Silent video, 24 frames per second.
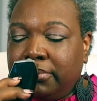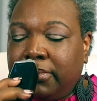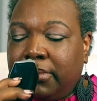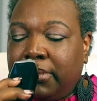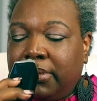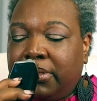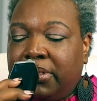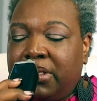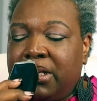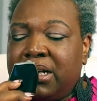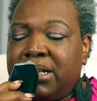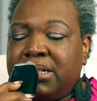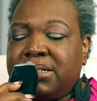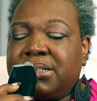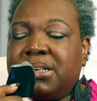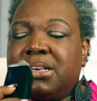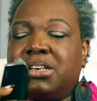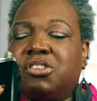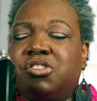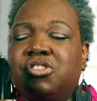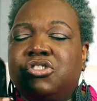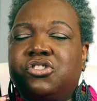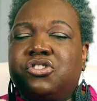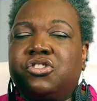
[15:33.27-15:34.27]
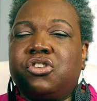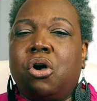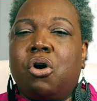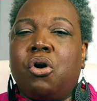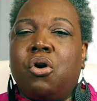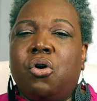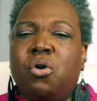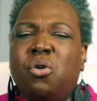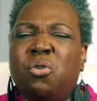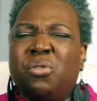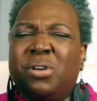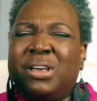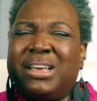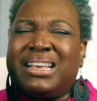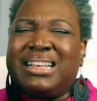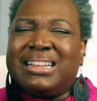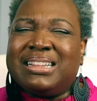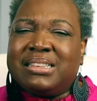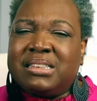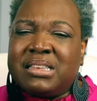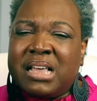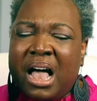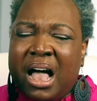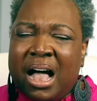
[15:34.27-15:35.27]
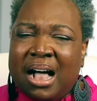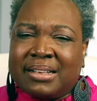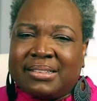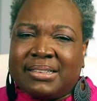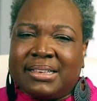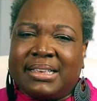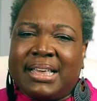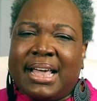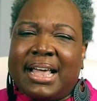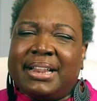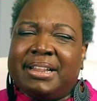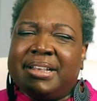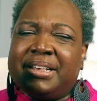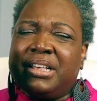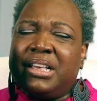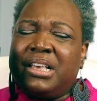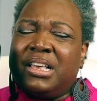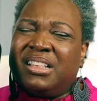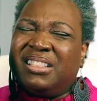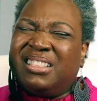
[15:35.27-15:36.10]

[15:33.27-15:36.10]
This is so intoxicating.